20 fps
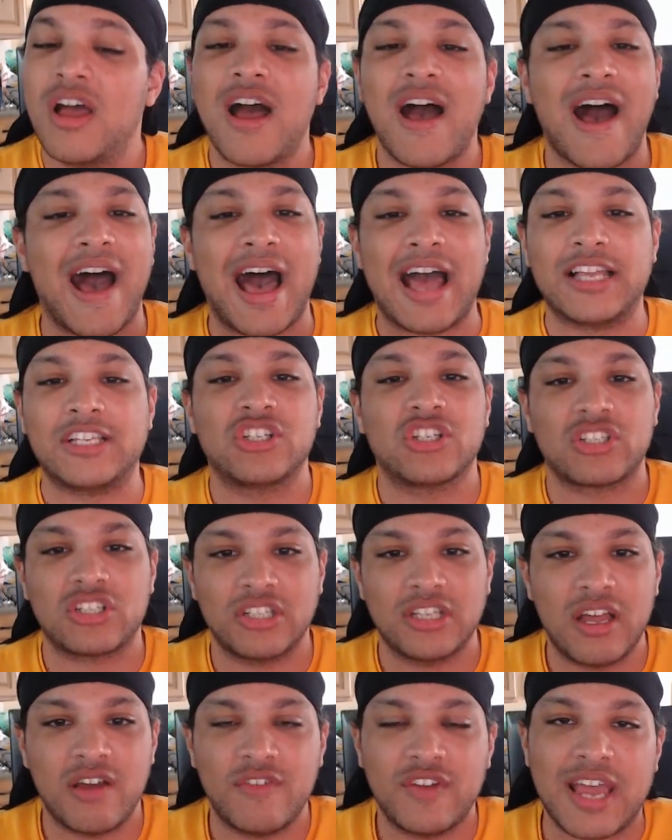I just
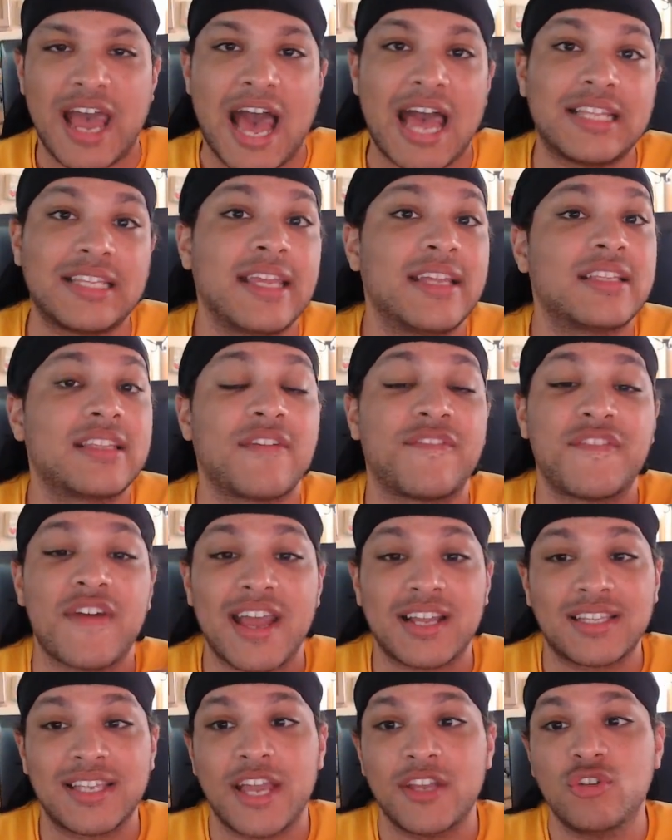love it. I think the
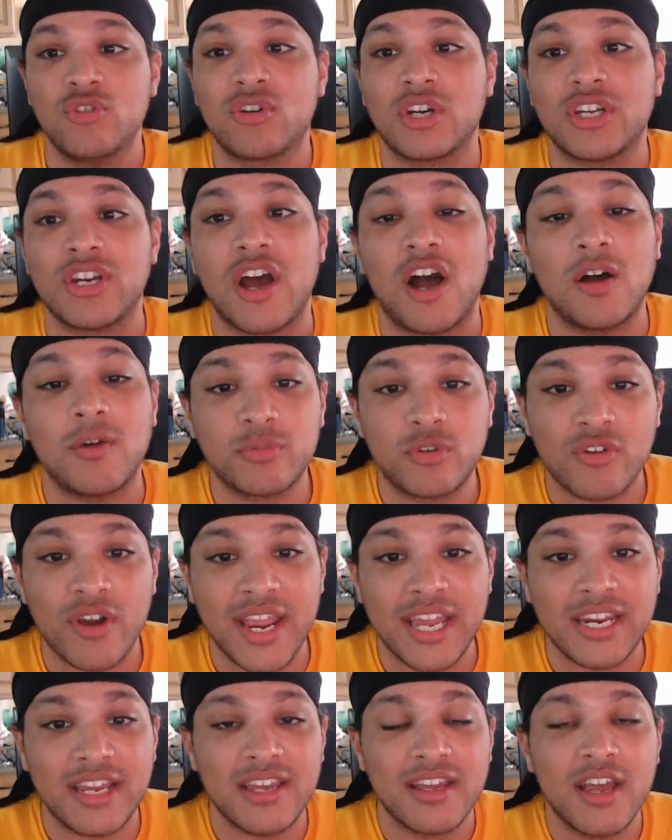fact that you can
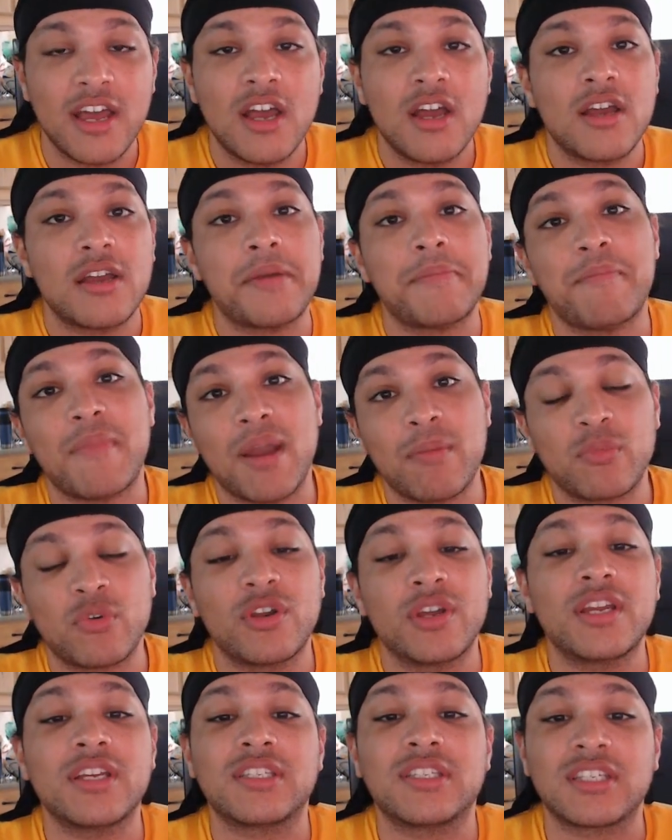upgrade it in
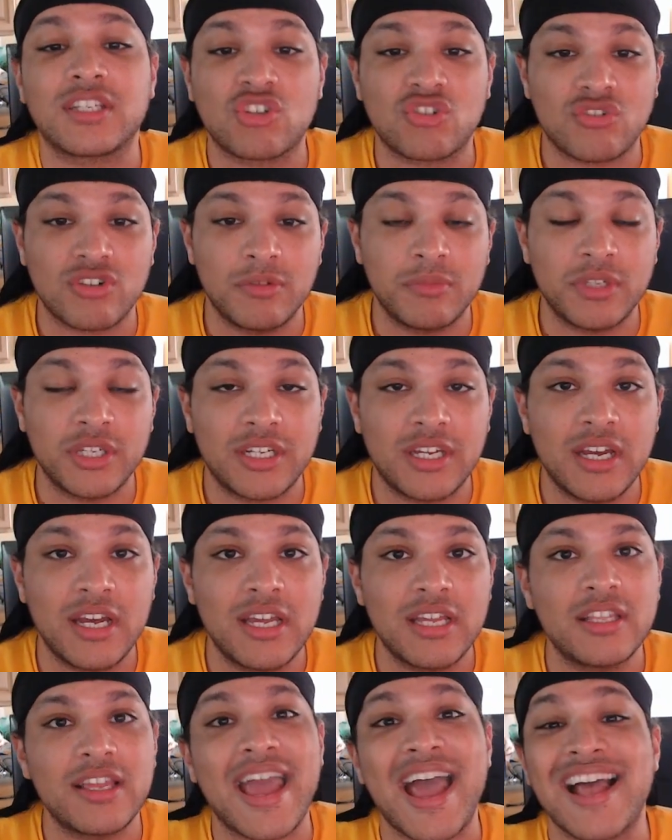memory is extremely
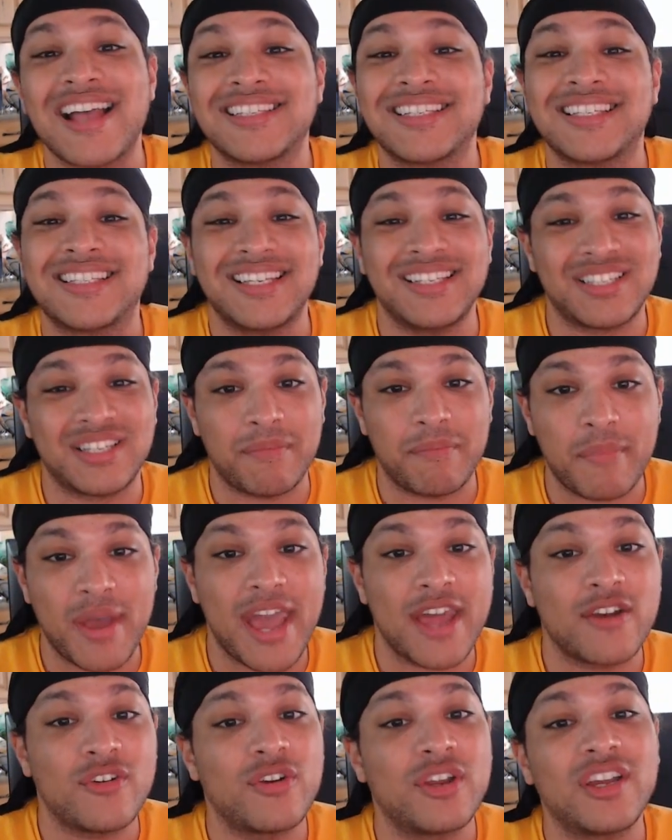good. It has a decent
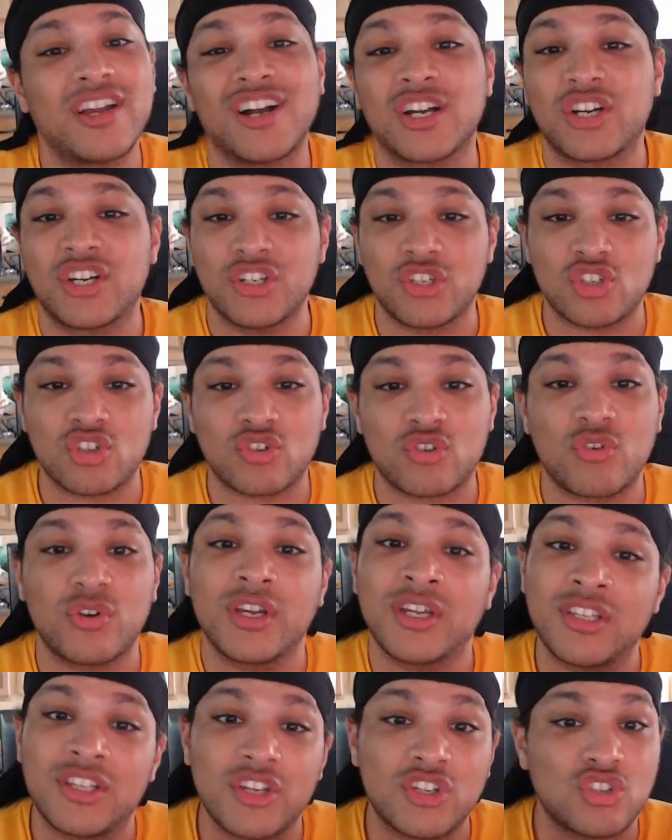battery, a good
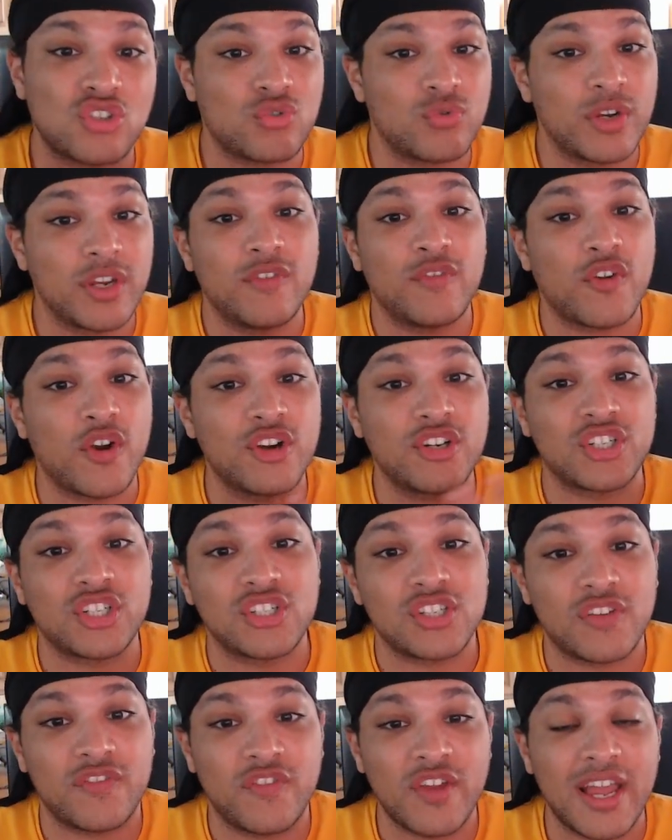screen. There's 3
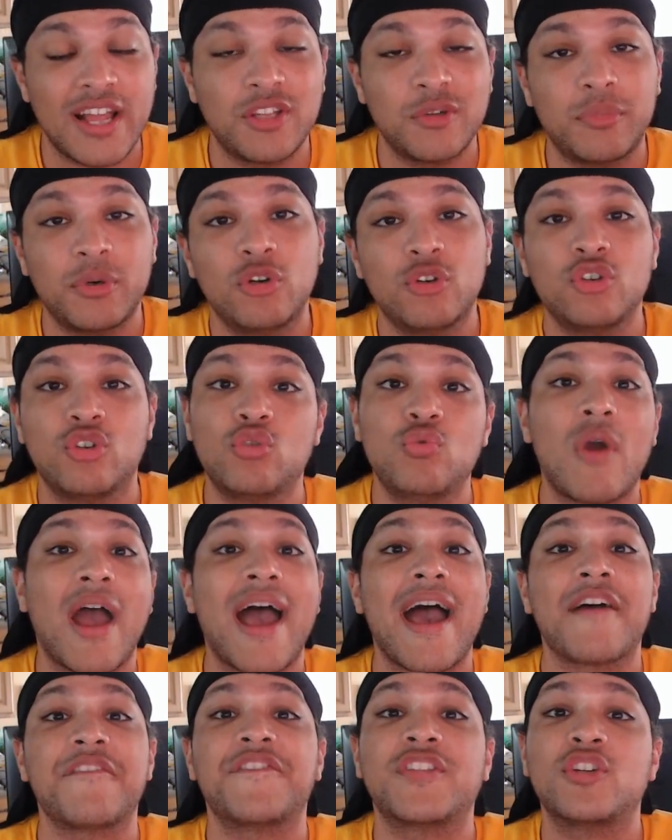versions available. You
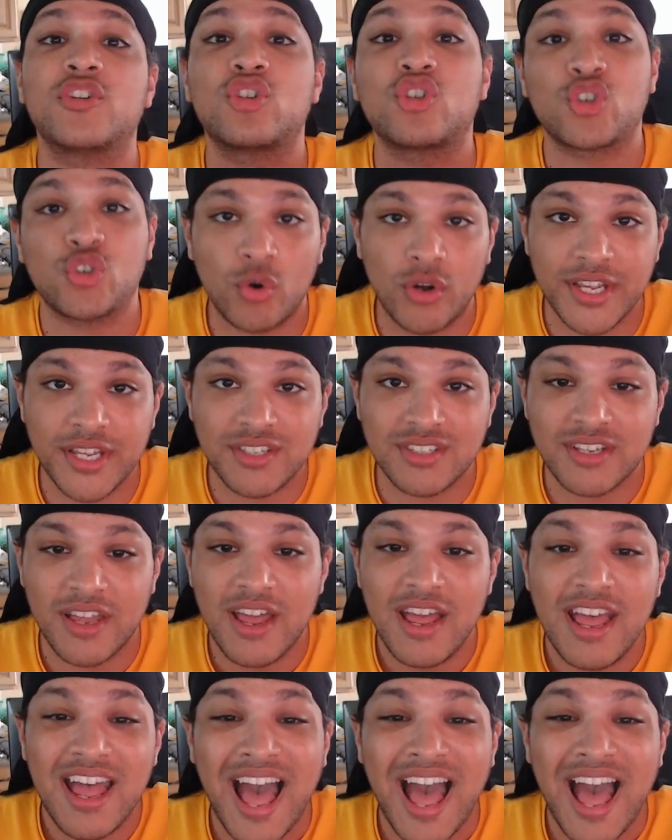have the choice.